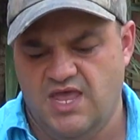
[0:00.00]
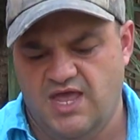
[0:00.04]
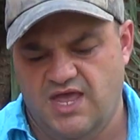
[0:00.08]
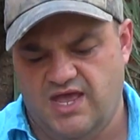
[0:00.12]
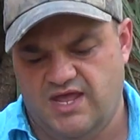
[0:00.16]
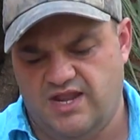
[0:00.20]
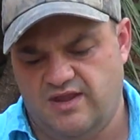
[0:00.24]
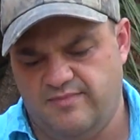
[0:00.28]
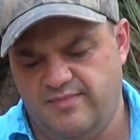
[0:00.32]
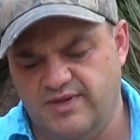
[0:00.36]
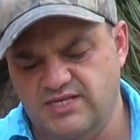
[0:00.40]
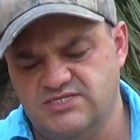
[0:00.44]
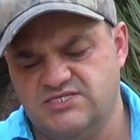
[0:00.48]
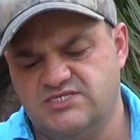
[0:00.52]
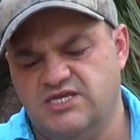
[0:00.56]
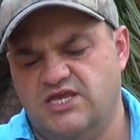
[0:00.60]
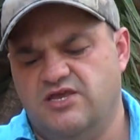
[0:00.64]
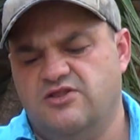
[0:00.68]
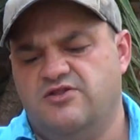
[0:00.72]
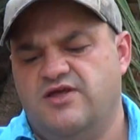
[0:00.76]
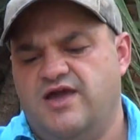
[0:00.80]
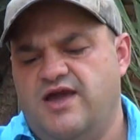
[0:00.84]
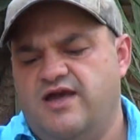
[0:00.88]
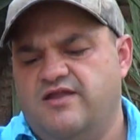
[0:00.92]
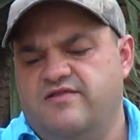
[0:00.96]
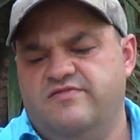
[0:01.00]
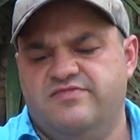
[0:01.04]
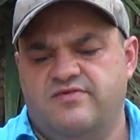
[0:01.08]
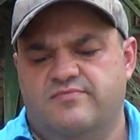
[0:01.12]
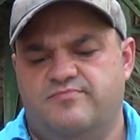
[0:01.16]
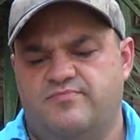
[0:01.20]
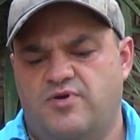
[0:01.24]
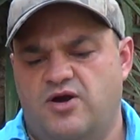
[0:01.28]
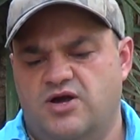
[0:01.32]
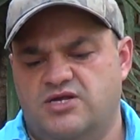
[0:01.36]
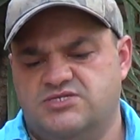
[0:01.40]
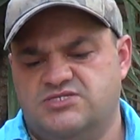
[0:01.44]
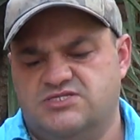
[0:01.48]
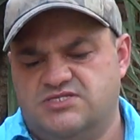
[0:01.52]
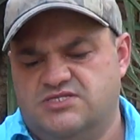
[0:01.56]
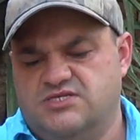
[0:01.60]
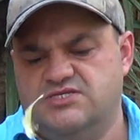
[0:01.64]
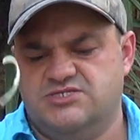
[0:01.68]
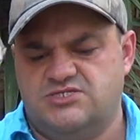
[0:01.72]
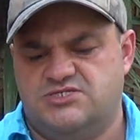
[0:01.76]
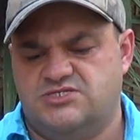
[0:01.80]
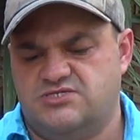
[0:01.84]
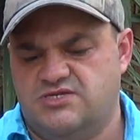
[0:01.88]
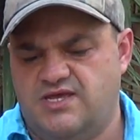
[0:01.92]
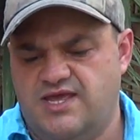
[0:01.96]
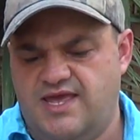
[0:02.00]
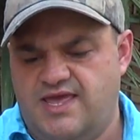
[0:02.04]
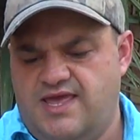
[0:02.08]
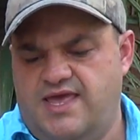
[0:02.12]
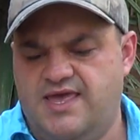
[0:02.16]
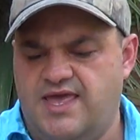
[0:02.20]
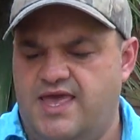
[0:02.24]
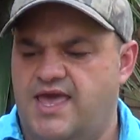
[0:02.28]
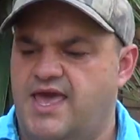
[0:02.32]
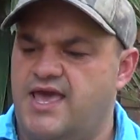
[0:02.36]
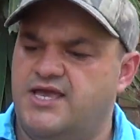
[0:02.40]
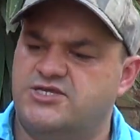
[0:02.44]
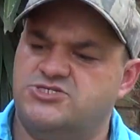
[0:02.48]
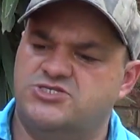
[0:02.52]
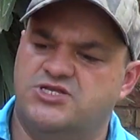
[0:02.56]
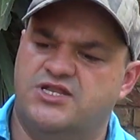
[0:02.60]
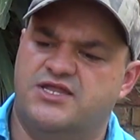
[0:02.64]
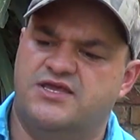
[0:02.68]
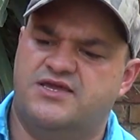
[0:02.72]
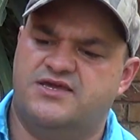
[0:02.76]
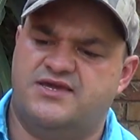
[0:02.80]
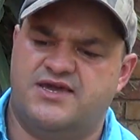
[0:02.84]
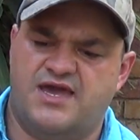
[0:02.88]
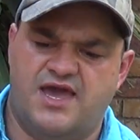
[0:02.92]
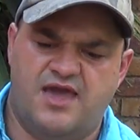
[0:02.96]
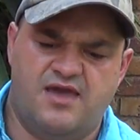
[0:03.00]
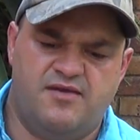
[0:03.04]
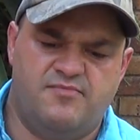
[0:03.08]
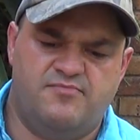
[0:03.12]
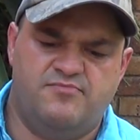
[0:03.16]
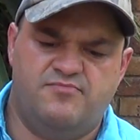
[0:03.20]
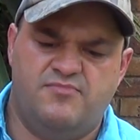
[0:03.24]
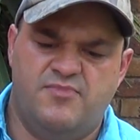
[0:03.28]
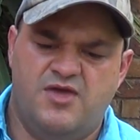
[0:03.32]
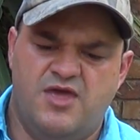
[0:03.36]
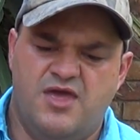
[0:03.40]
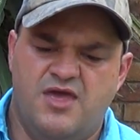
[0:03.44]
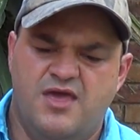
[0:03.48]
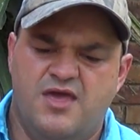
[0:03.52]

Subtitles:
and I must say, out of the box, this actually came